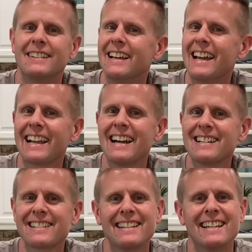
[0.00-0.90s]
Hey
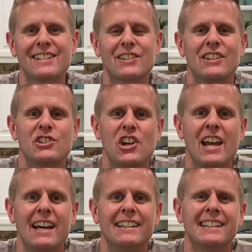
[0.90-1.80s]
guys, it's the
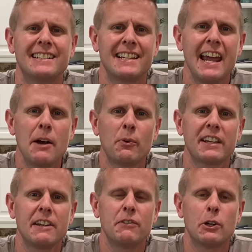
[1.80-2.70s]
Chad, and today I want to
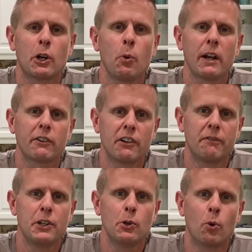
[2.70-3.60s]
give you a quick
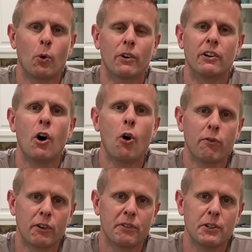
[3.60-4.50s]
review or
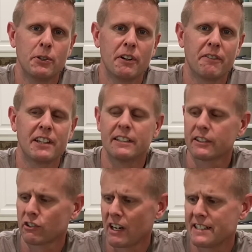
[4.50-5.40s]
overview of the
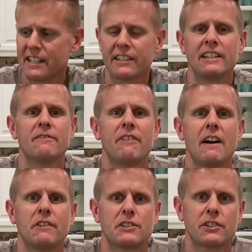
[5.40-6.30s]
Criterion
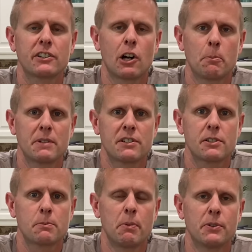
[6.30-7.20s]
500 garbage
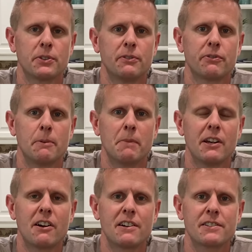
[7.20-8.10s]
disposal from
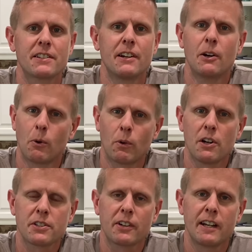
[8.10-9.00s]
Menards. We're
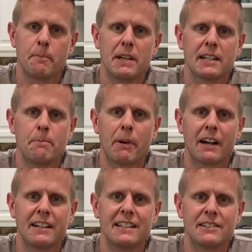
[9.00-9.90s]
also going to be
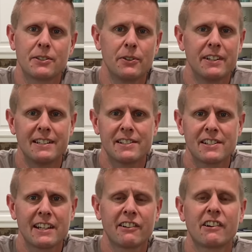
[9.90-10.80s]
comparing it to the
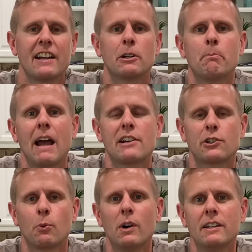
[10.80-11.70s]
InSinkErator Badger
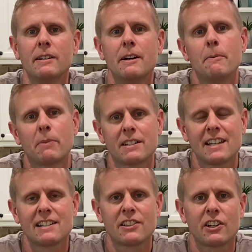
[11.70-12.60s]
1 because
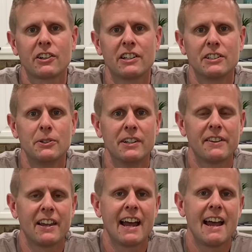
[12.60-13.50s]
that's the current unit
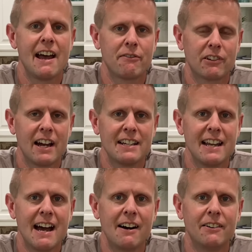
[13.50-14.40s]
that I have right
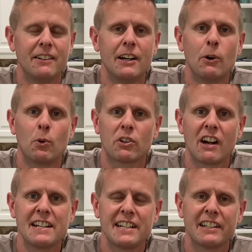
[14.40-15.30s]
now. Well,
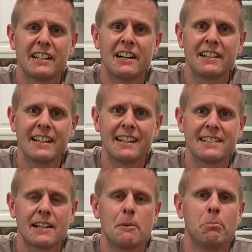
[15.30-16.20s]
Criterion, it is
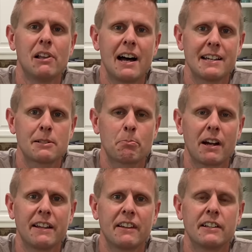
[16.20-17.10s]
an appliance
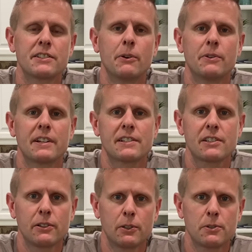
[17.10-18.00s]
brand that is owned
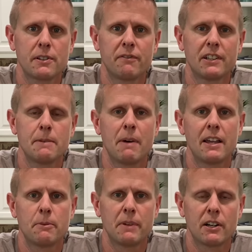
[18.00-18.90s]
exclusively by
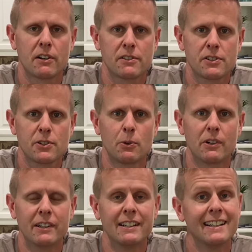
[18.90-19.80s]
the Menards
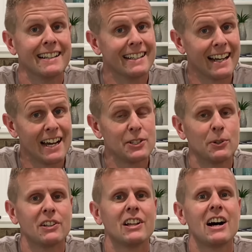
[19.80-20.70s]
store, and I do a
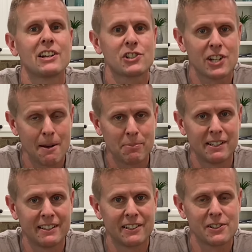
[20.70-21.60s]
lot of shopping
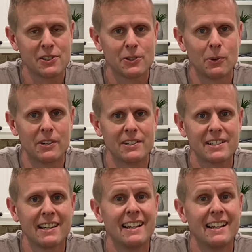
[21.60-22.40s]
in their stores.